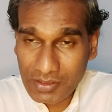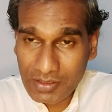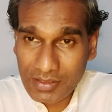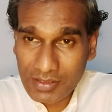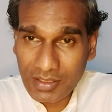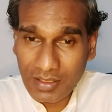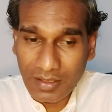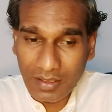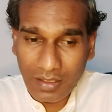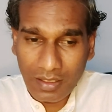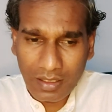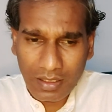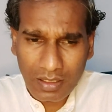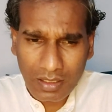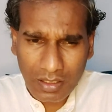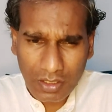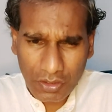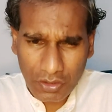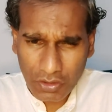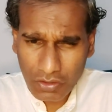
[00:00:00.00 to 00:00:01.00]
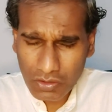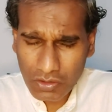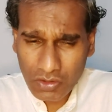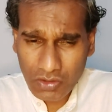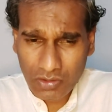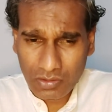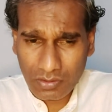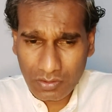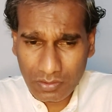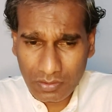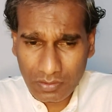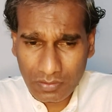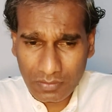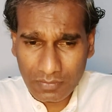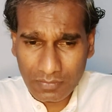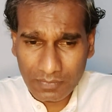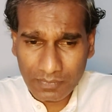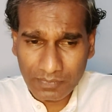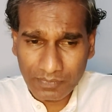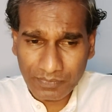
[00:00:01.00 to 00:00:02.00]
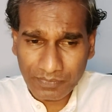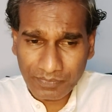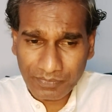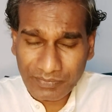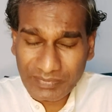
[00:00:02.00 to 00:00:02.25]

and also the